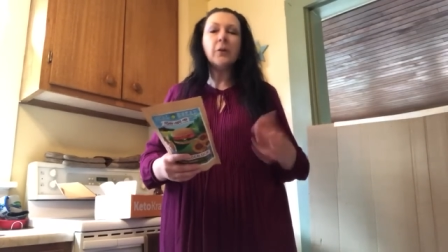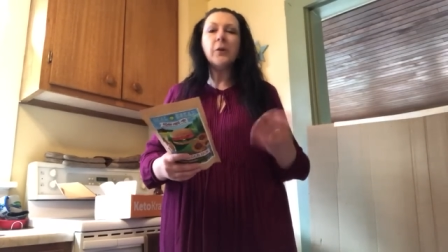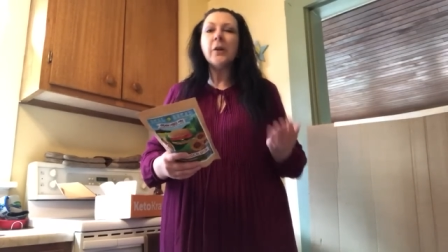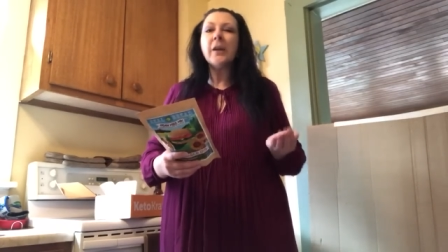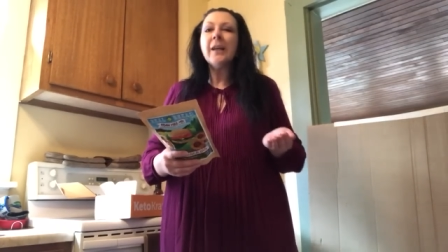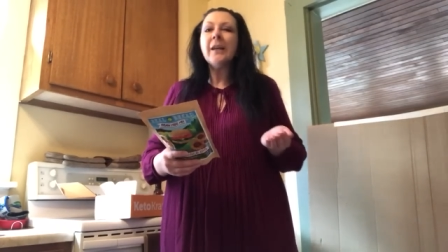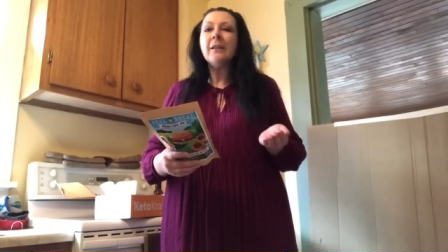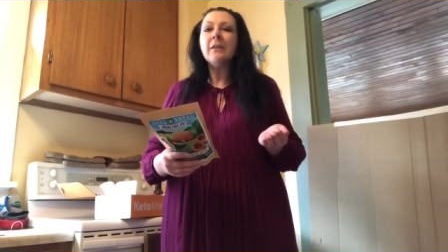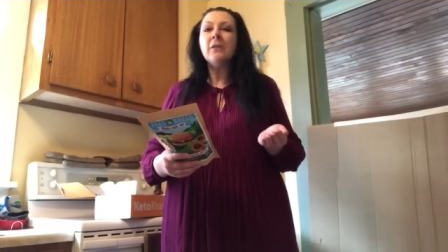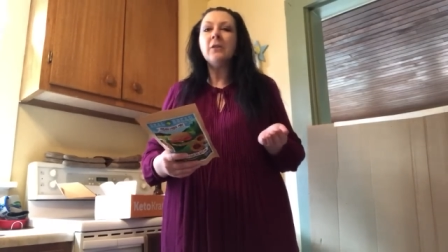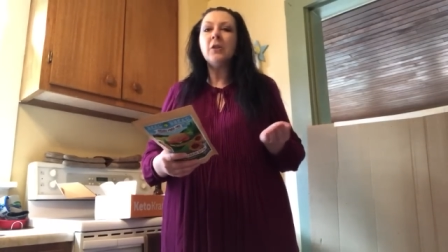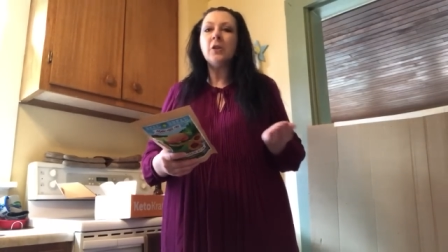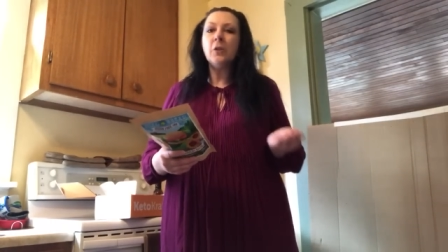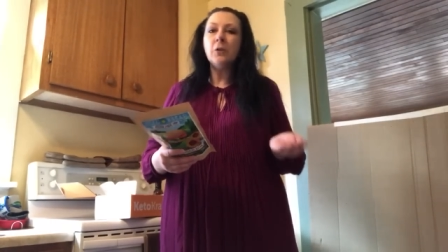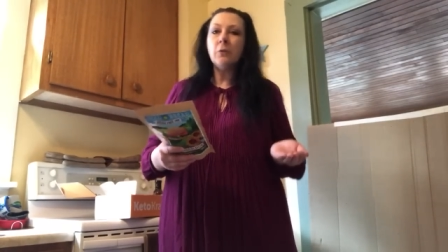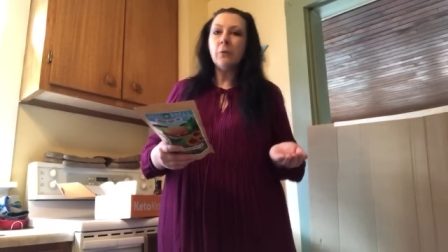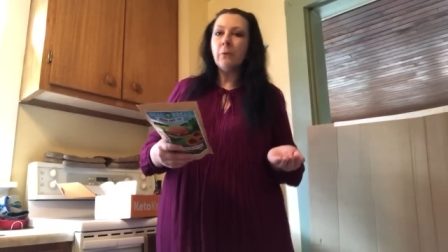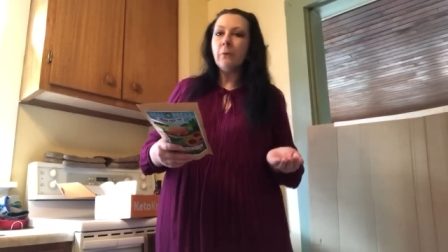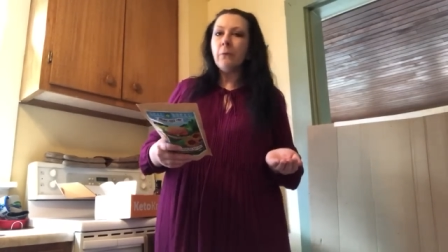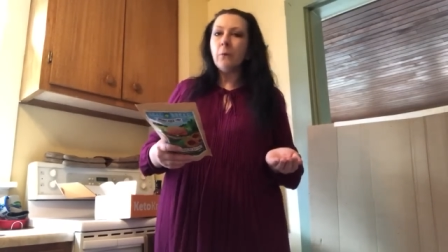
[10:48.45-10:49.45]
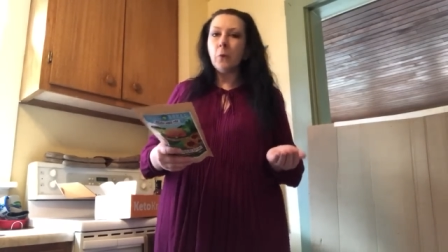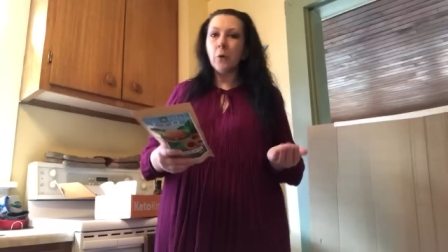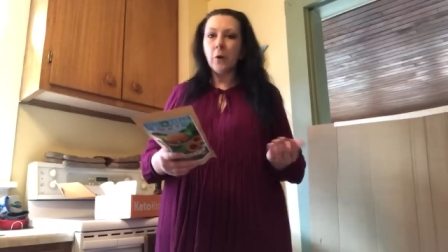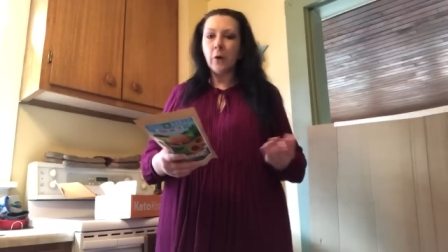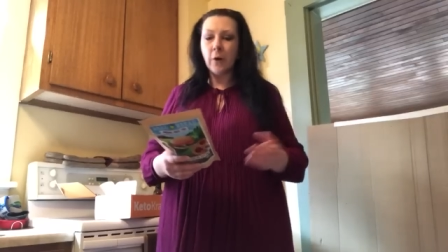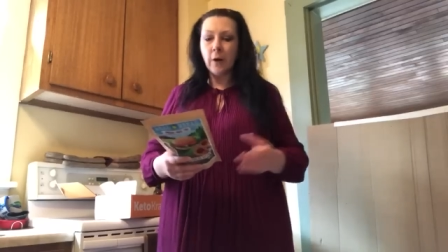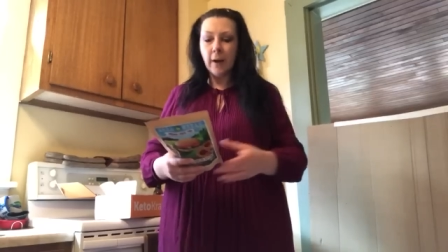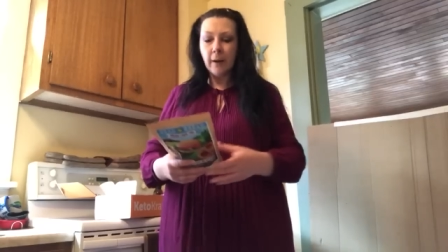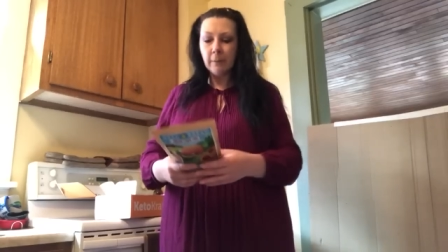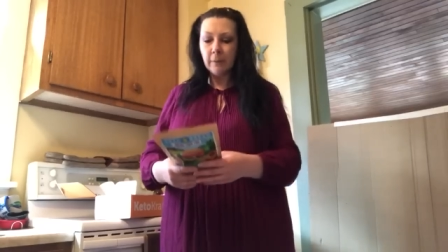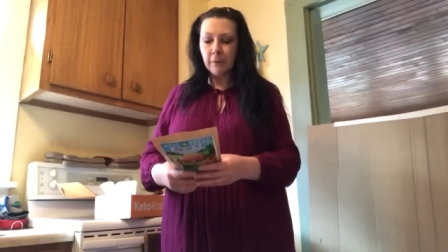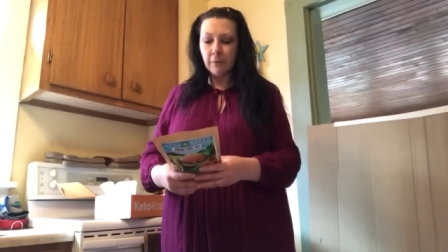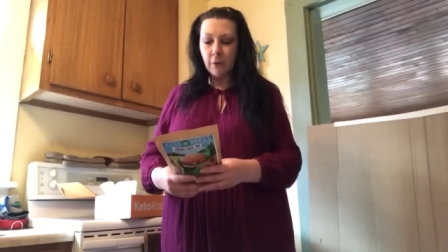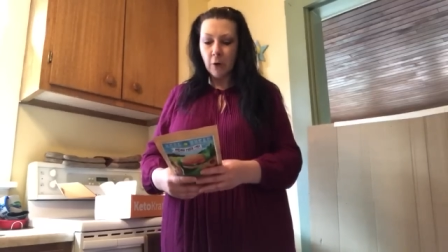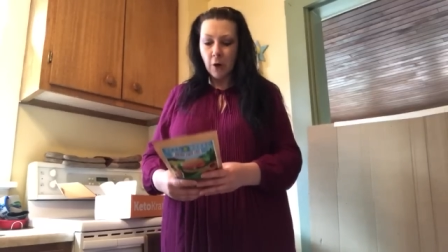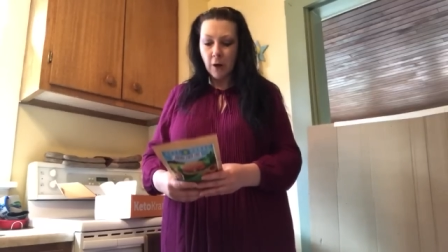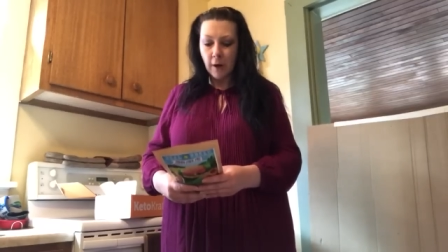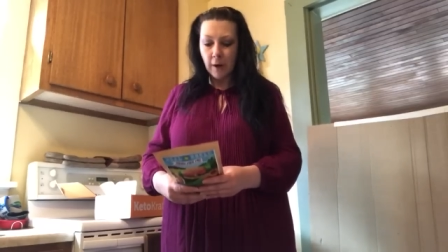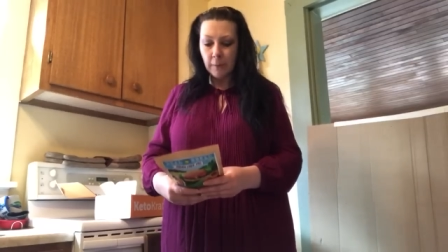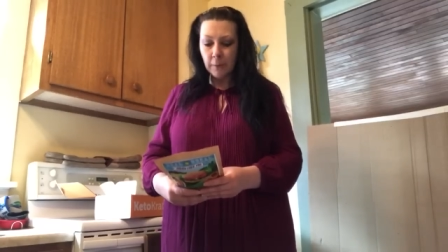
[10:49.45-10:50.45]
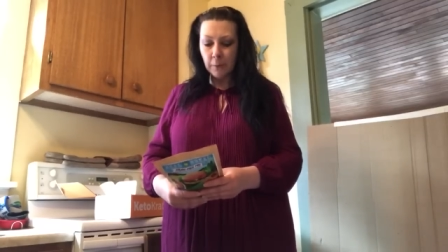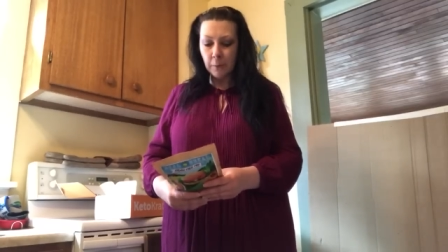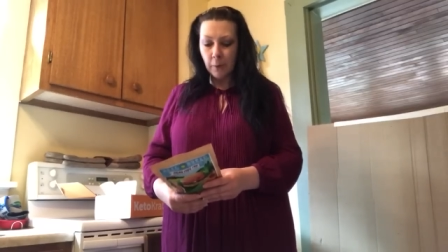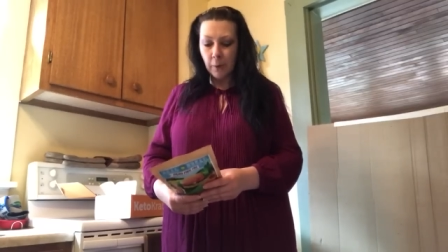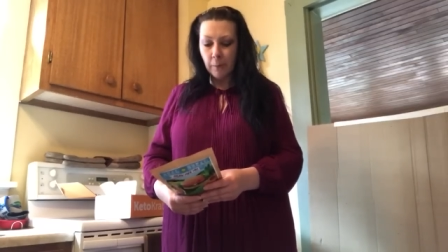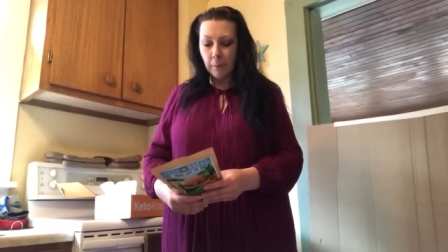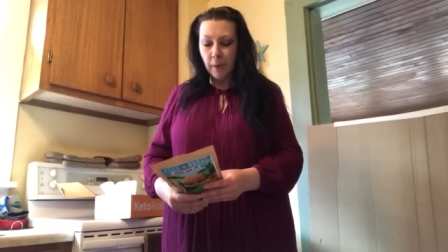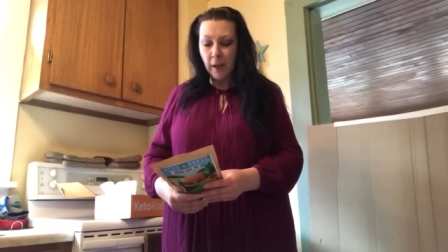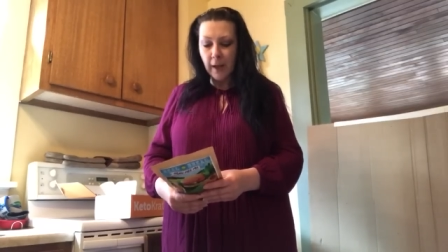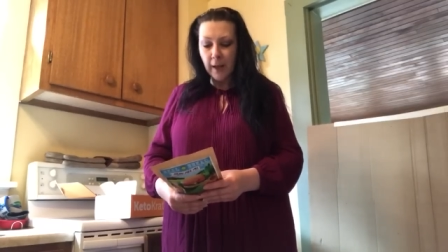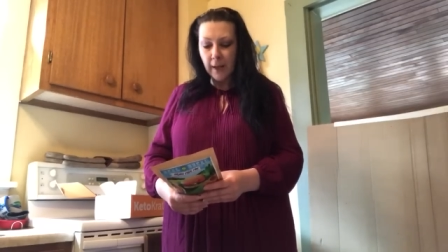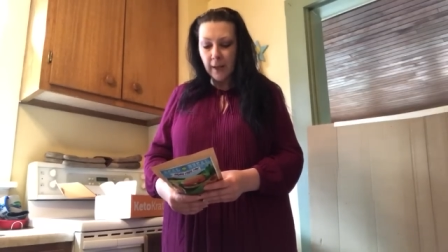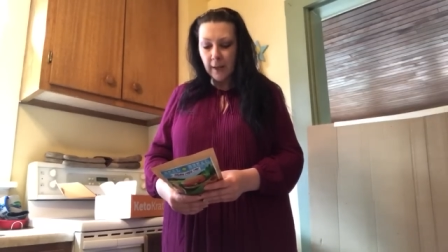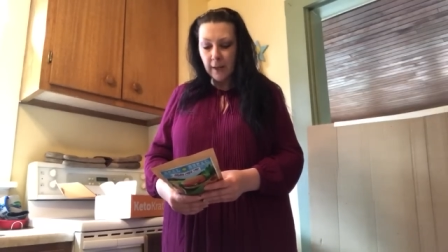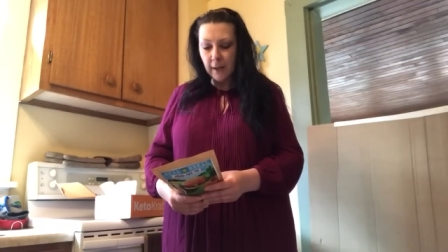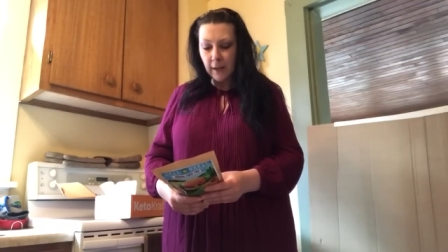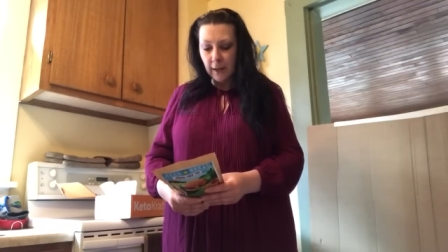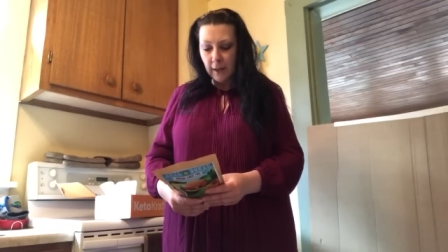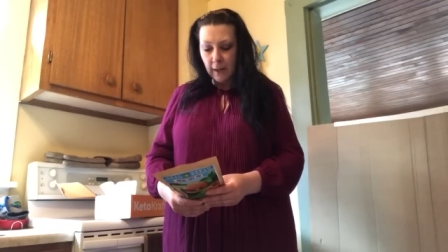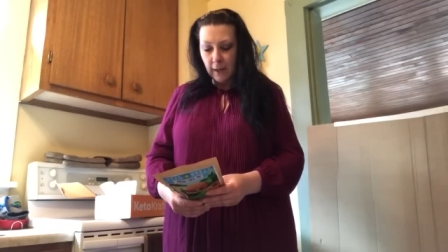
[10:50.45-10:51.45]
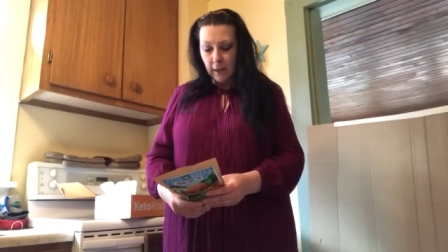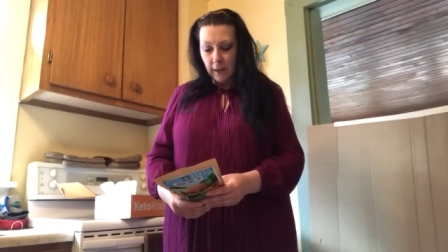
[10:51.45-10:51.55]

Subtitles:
you're getting 2 or 4 grams of carbs per bun.